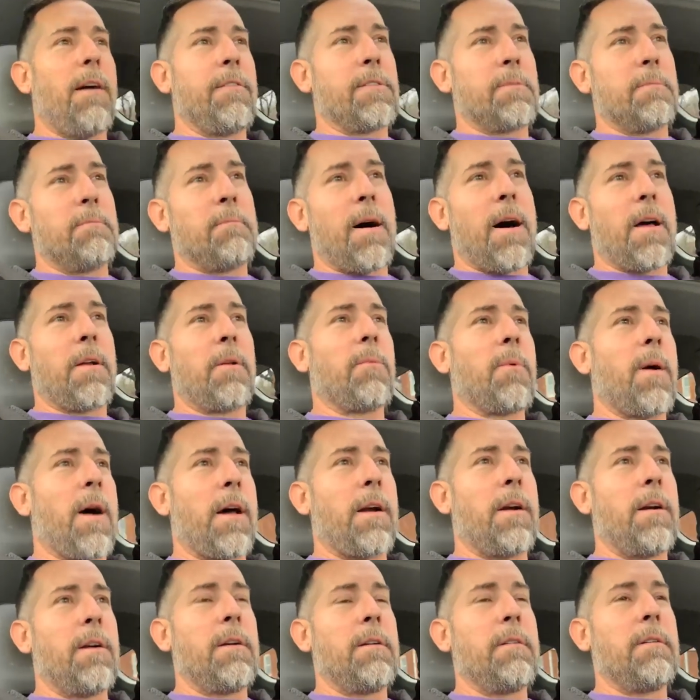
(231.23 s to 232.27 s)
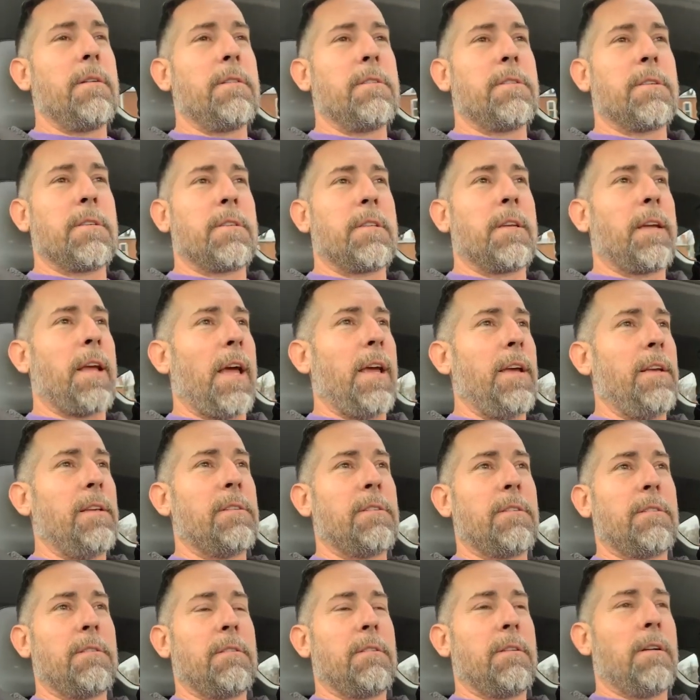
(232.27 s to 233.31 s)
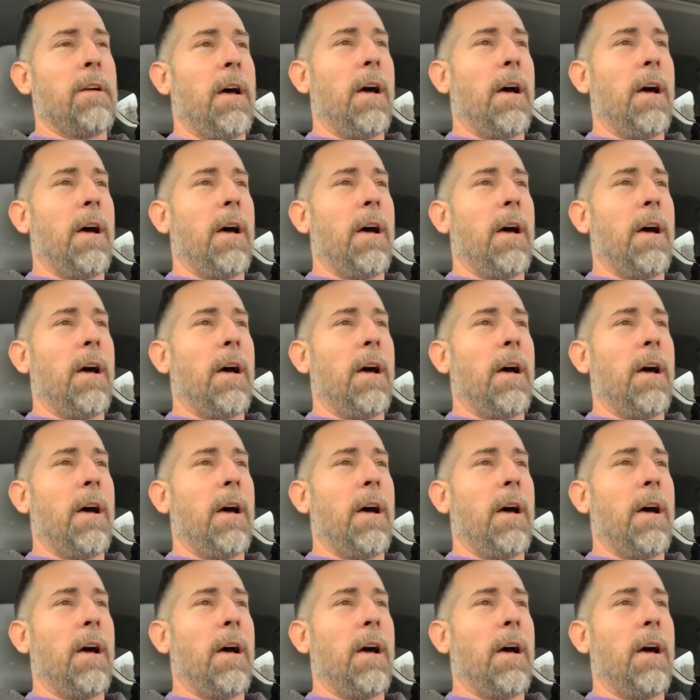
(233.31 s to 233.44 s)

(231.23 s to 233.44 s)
Have some bottled water just in case.